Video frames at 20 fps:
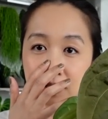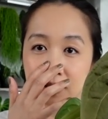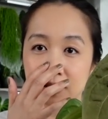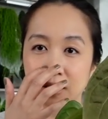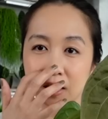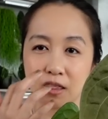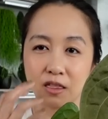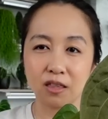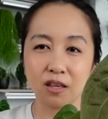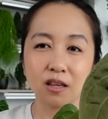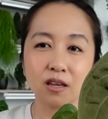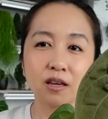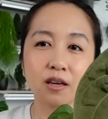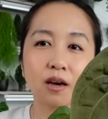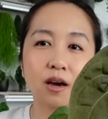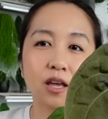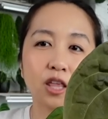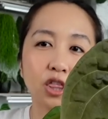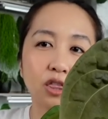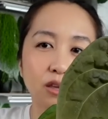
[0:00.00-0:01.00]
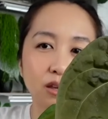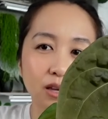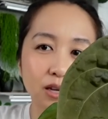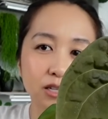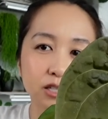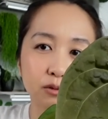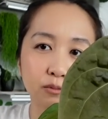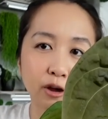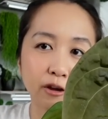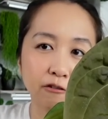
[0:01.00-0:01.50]
Cause I think
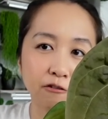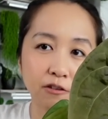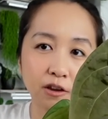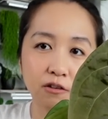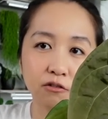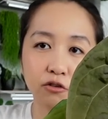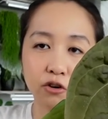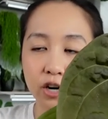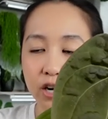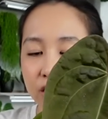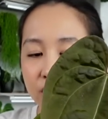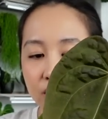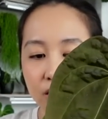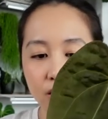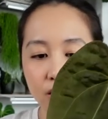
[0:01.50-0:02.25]
it's my favorite,